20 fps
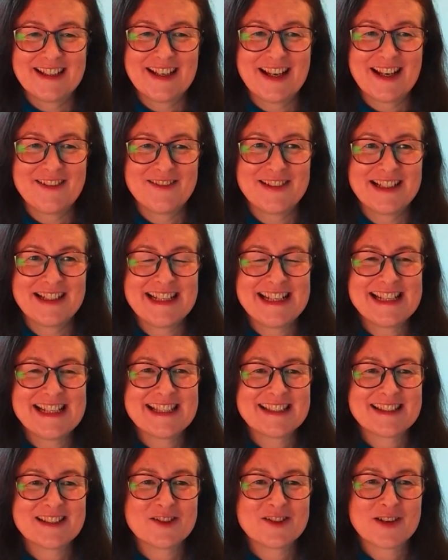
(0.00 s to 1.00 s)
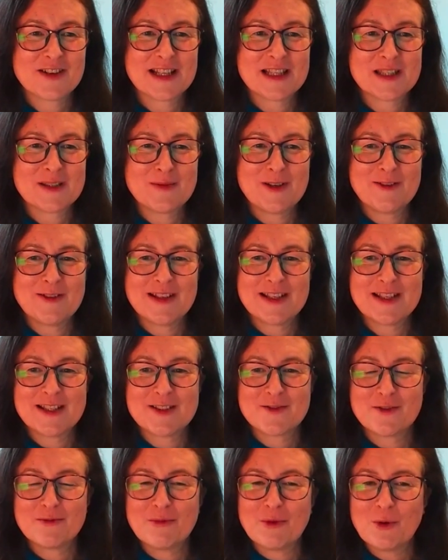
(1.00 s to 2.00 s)
I release and transmute
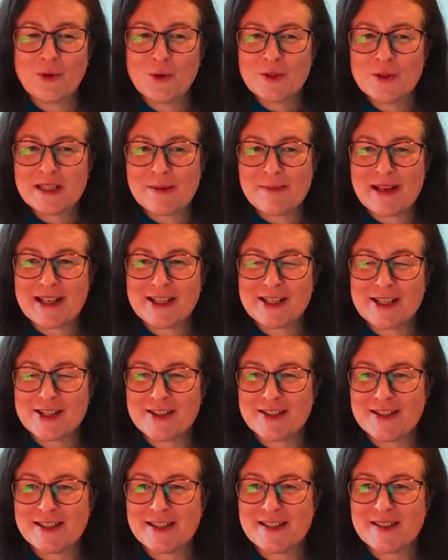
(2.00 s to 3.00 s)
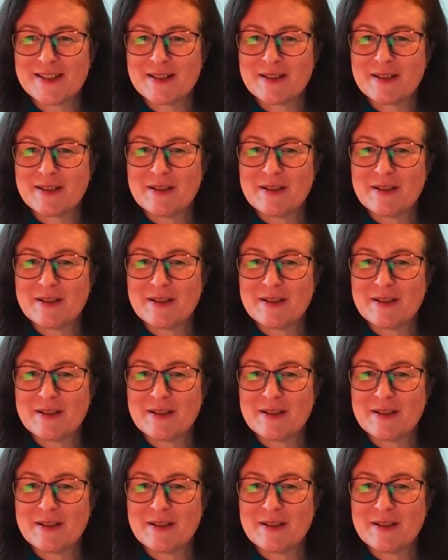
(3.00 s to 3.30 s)
this from all dimensions,